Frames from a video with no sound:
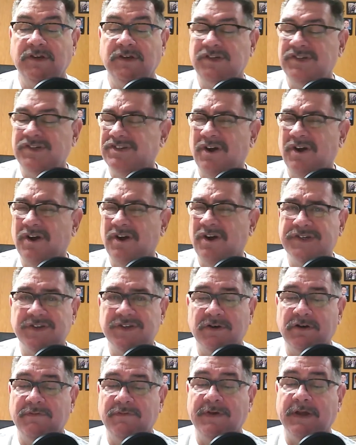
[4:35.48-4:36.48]
Just start
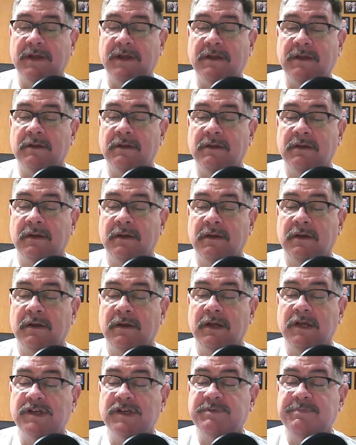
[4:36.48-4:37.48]
serving,
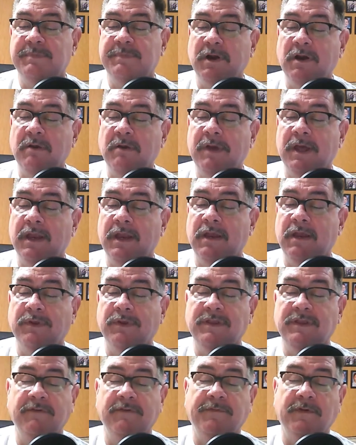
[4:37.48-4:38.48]
experimenting
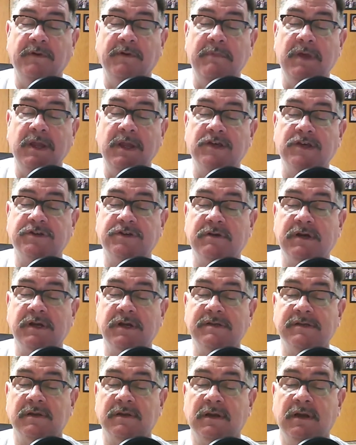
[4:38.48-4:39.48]
with different
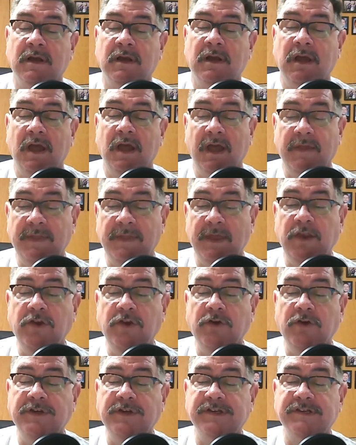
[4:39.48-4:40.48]
ministries, and then
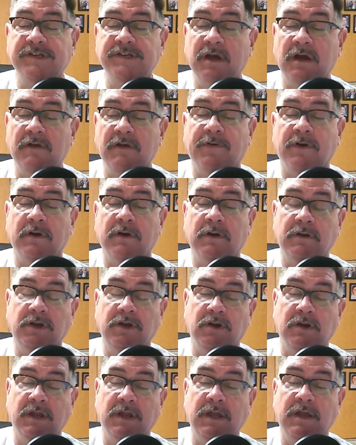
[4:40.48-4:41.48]
you'll discover
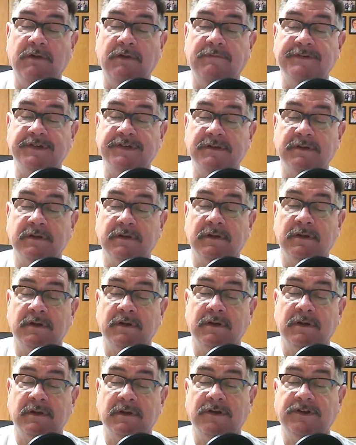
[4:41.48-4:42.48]
your gifts.
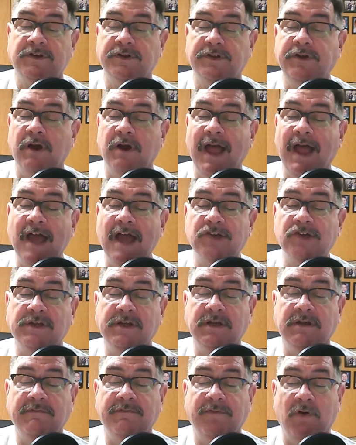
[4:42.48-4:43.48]
Until you're
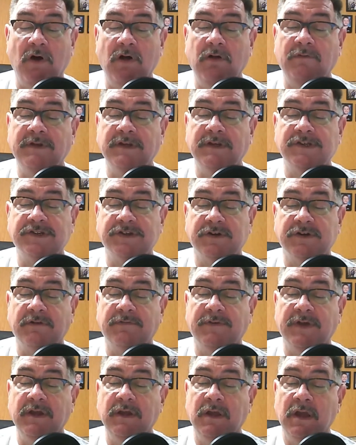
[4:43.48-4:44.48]
actually involved in
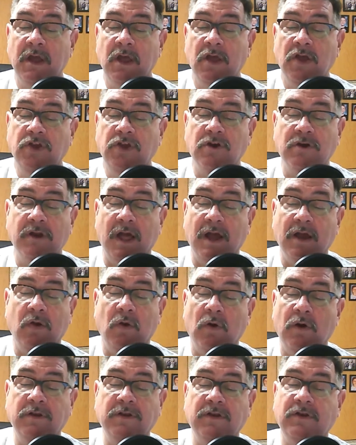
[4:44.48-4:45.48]
serving, you're not
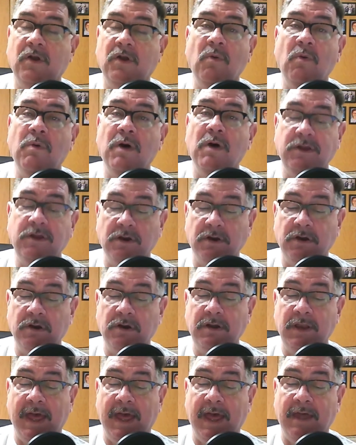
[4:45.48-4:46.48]
going to know what you're
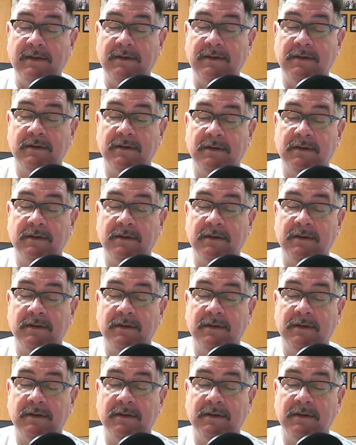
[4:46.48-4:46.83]
good at.